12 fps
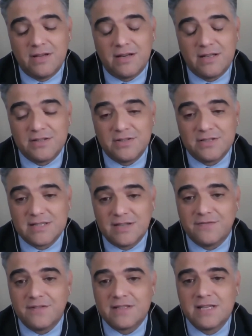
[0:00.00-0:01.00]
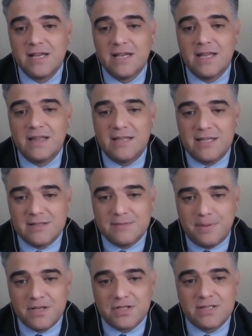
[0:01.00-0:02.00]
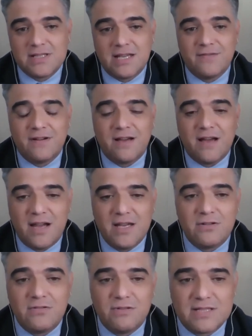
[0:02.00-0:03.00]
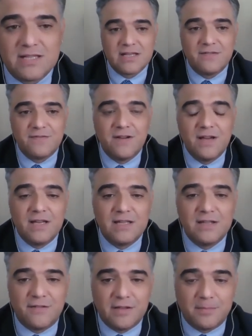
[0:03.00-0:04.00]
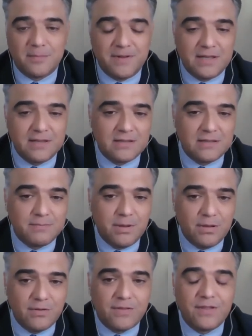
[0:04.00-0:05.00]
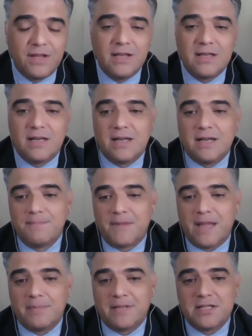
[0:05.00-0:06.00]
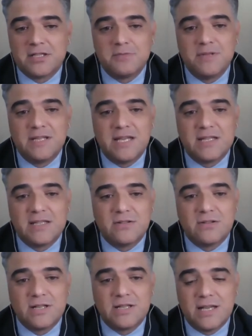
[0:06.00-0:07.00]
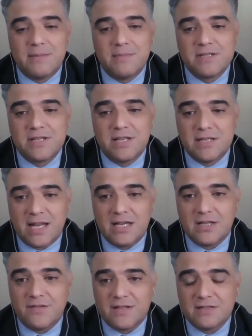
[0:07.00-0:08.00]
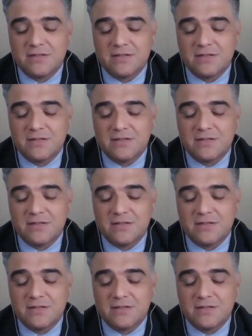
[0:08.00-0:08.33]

arterial stiffness, these patients have a higher risk of developing both hypertension-mediated organ damage and cardiovascular